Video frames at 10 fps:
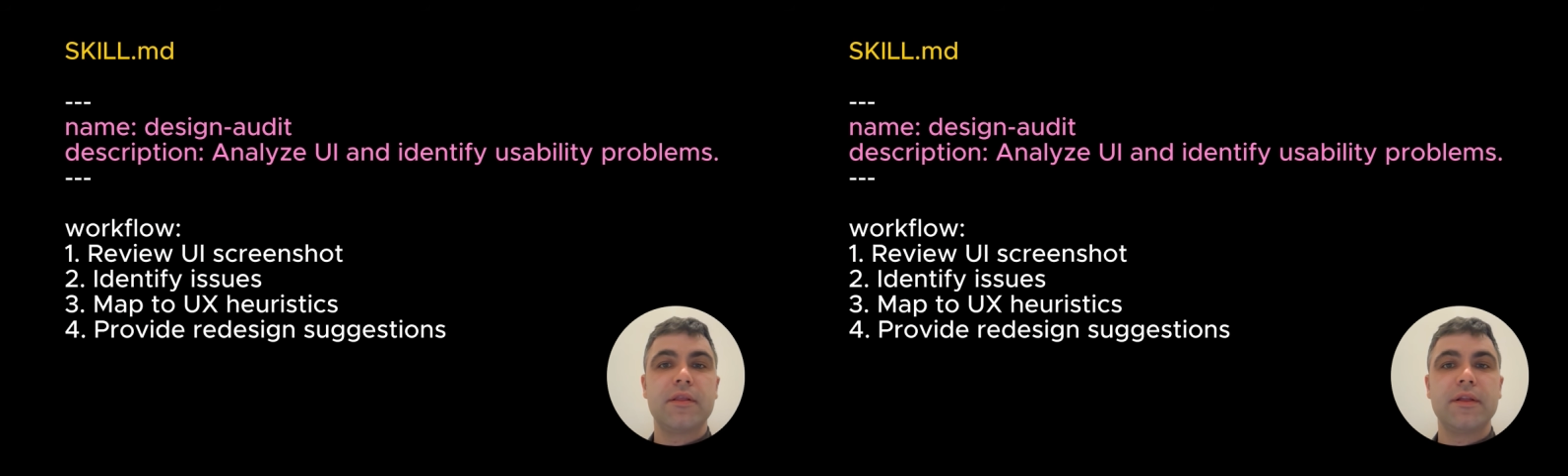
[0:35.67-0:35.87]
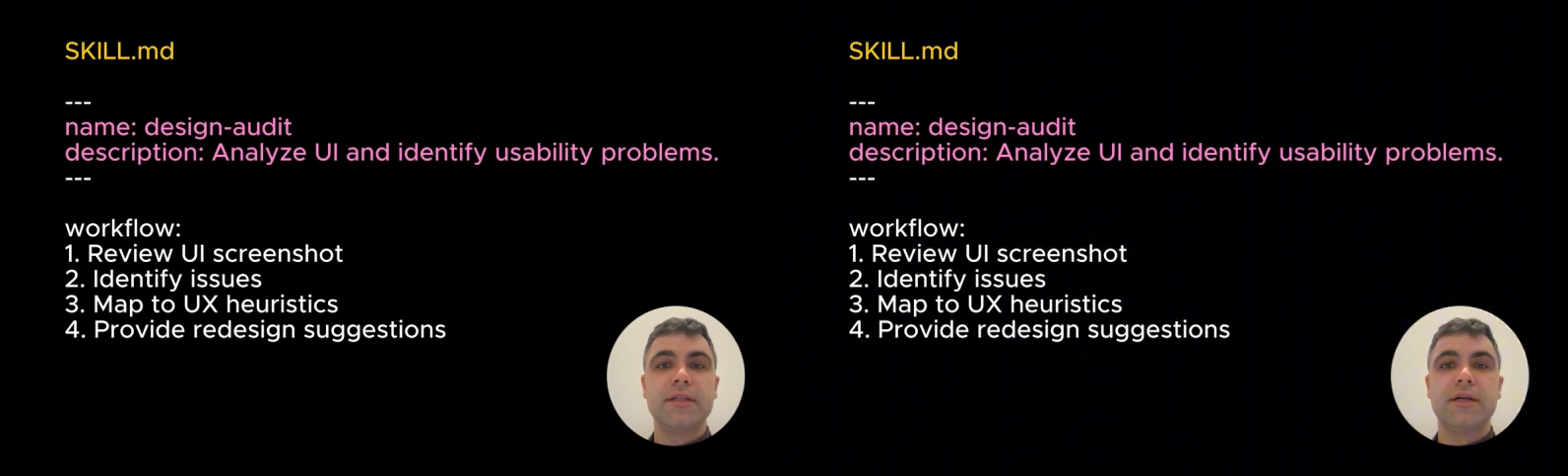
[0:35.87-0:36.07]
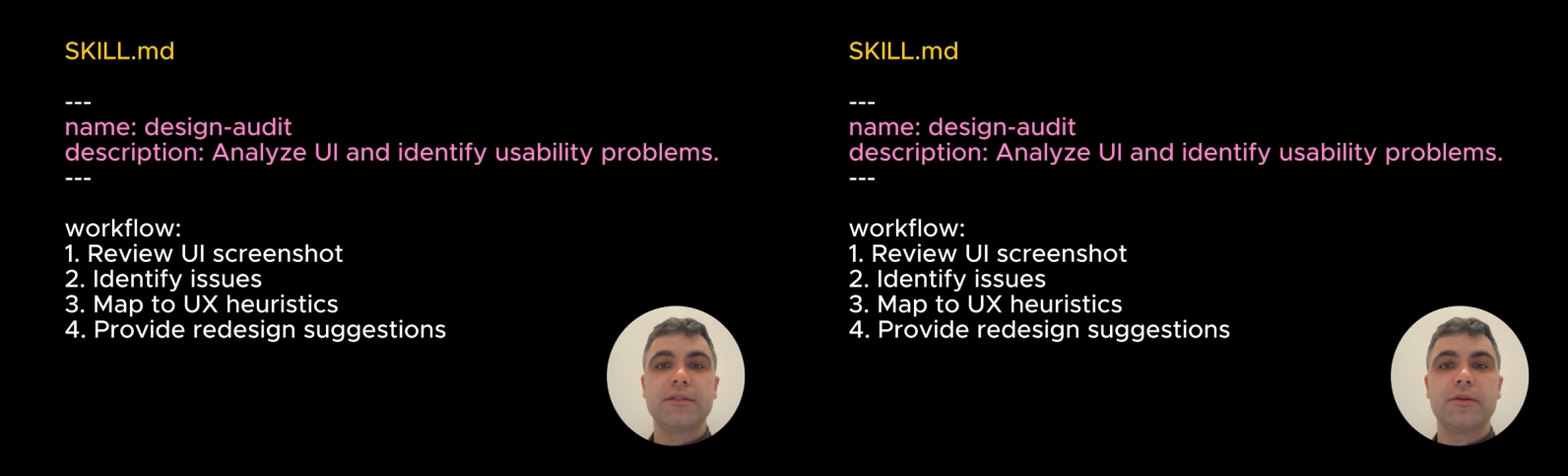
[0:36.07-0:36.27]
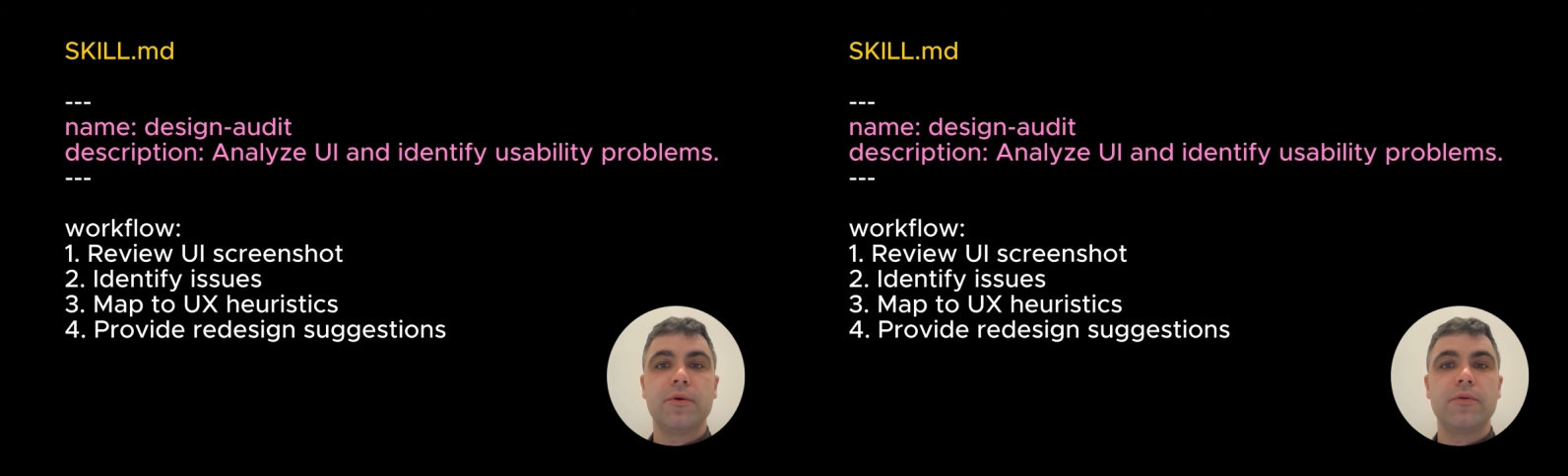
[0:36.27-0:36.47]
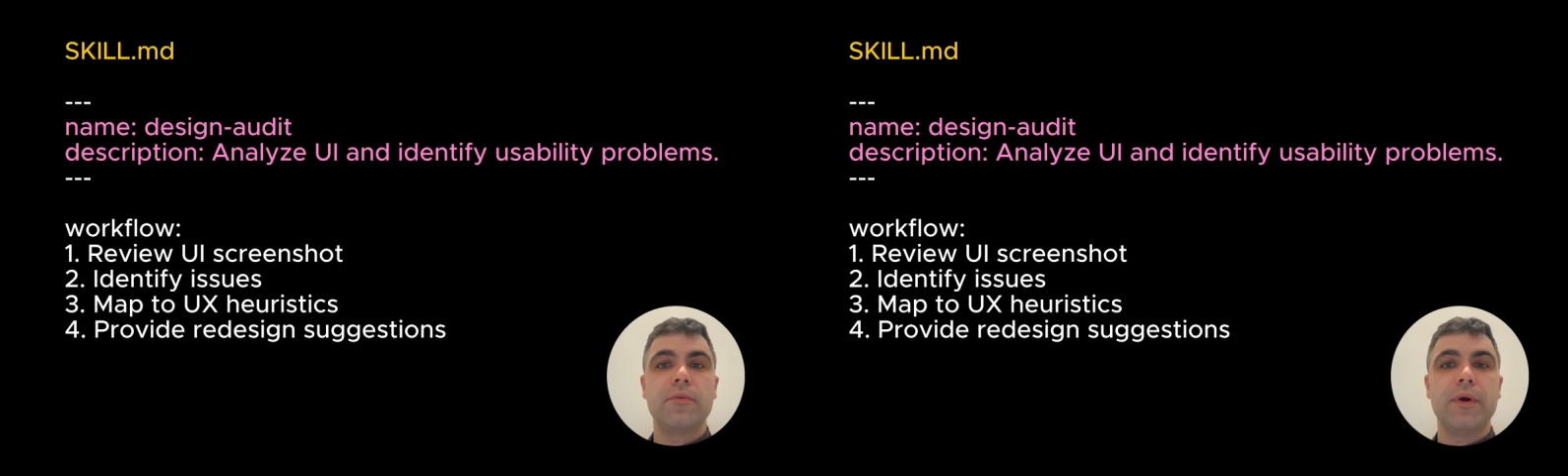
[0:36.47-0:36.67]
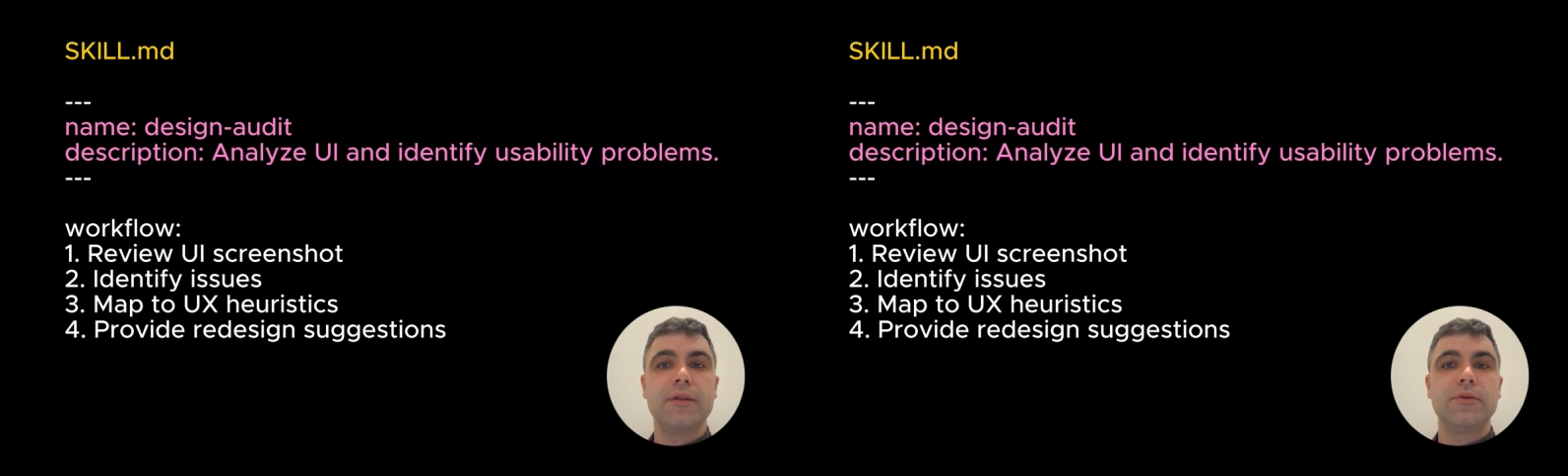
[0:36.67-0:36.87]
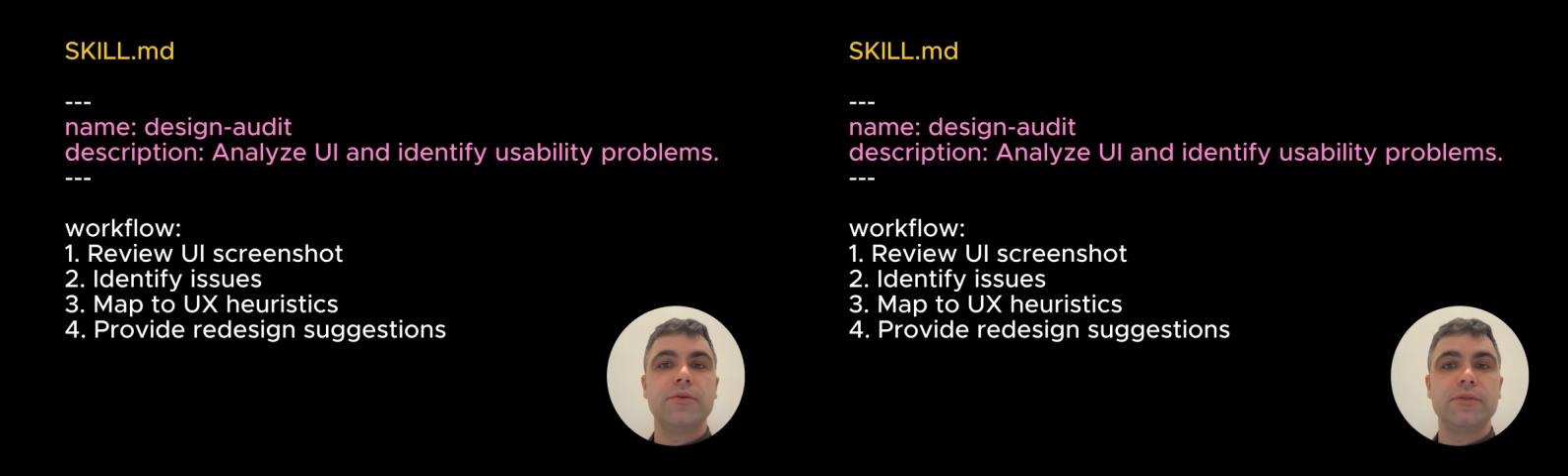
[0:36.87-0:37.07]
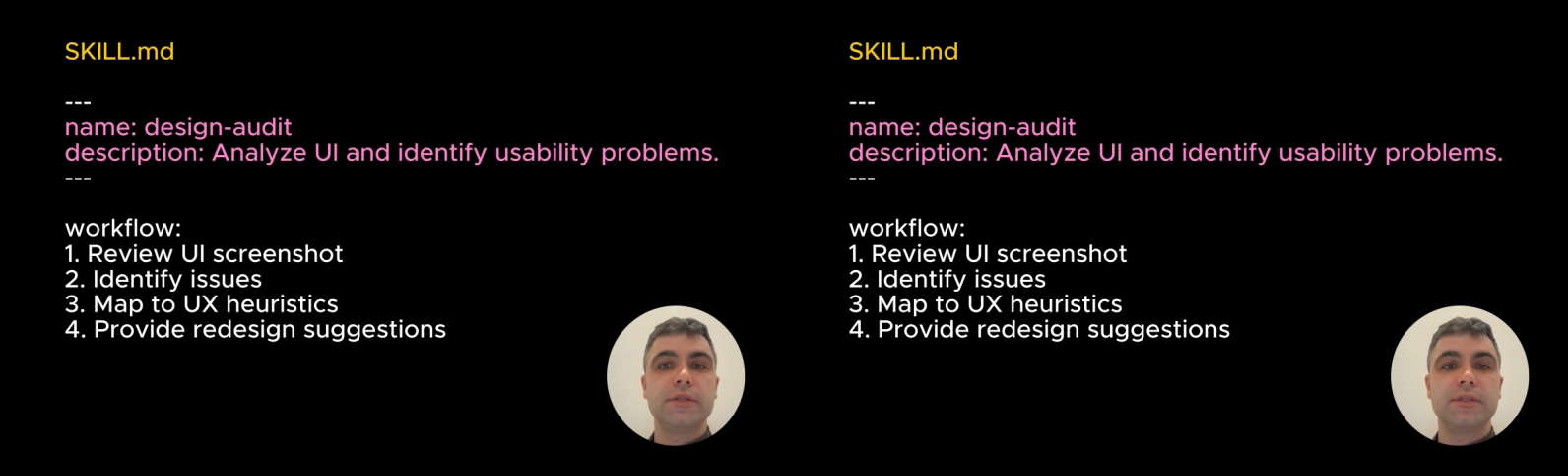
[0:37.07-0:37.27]
that tells Claude when to
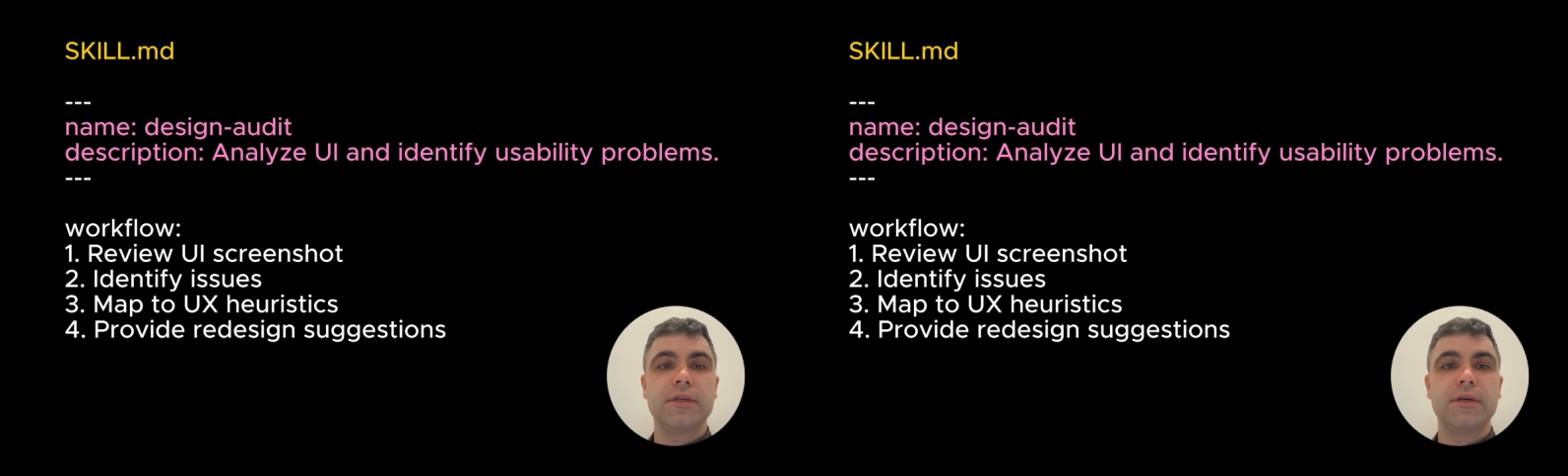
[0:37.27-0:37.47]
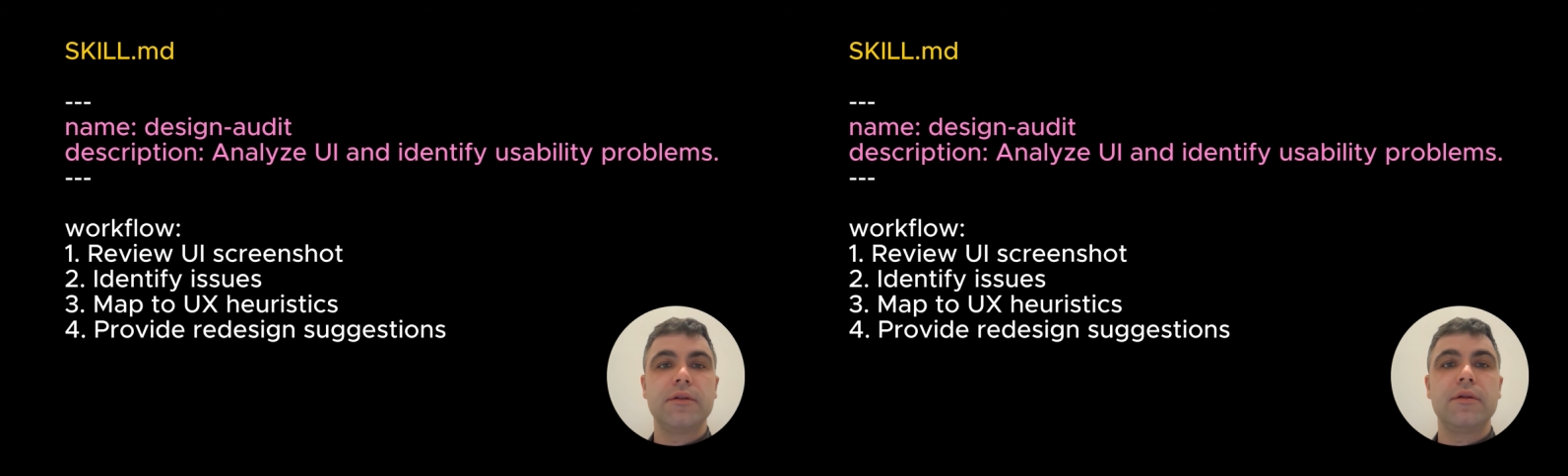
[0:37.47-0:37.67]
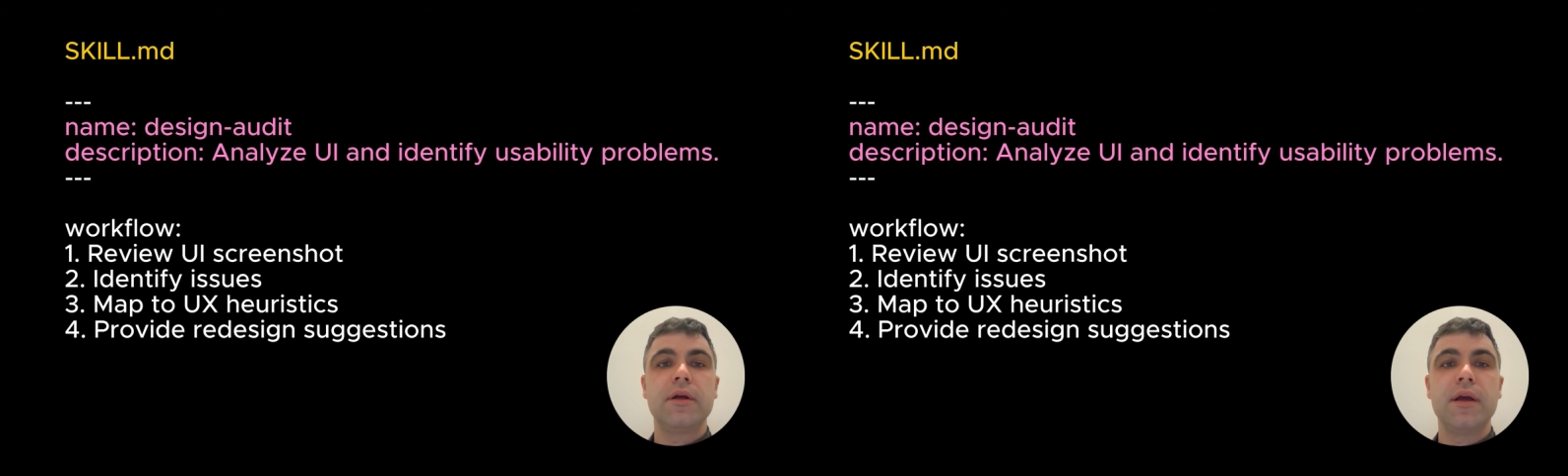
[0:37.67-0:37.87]
use the skill,